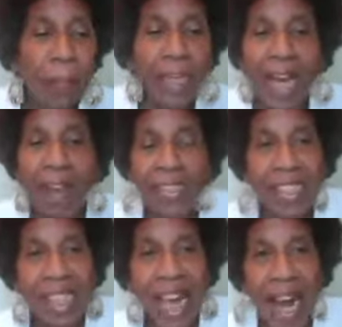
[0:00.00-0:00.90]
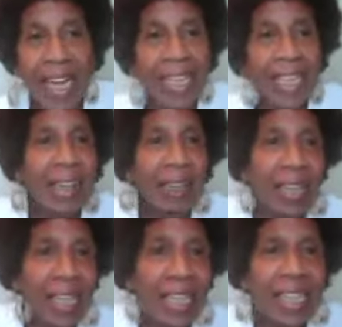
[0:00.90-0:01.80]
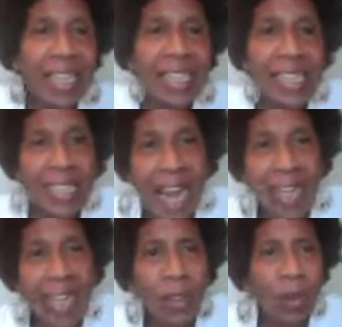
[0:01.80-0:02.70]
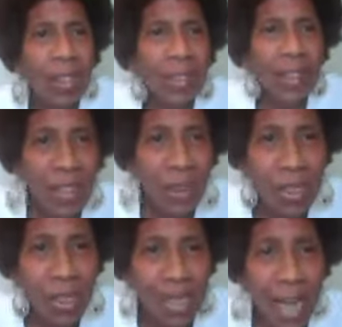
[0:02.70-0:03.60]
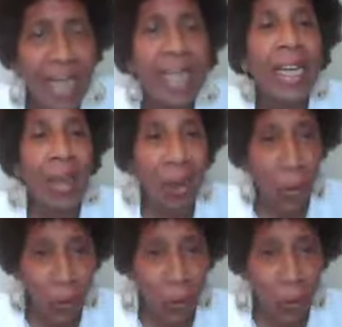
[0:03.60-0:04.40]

dropping out of society, everything against society. I don't want anything to do with society.